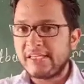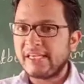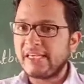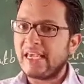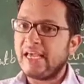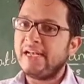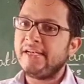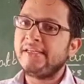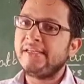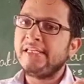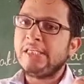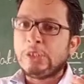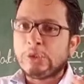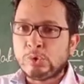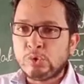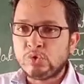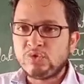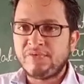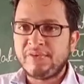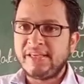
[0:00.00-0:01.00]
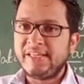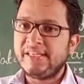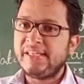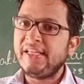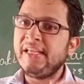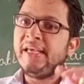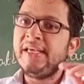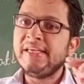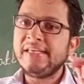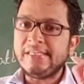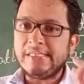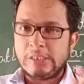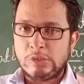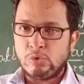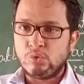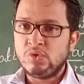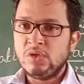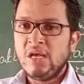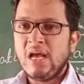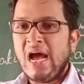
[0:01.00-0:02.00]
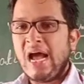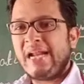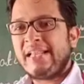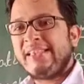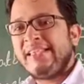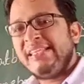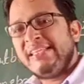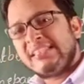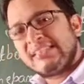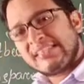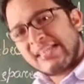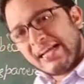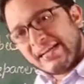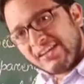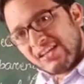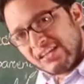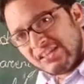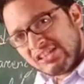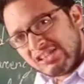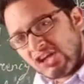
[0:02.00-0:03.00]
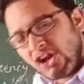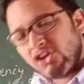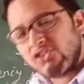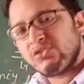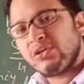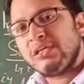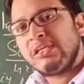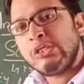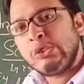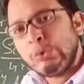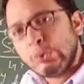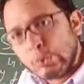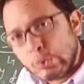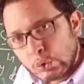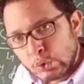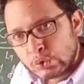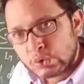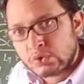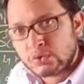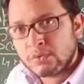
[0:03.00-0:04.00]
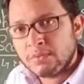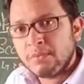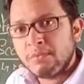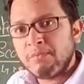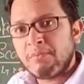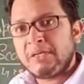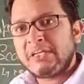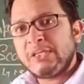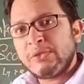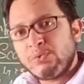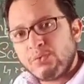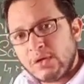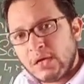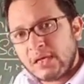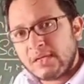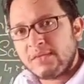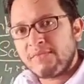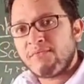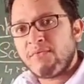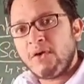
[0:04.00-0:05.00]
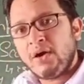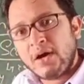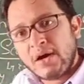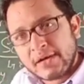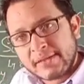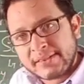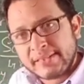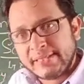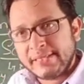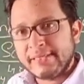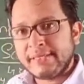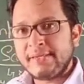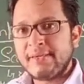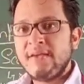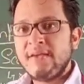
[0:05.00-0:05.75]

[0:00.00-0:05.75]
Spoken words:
they can use and this scanner is also used particularly for the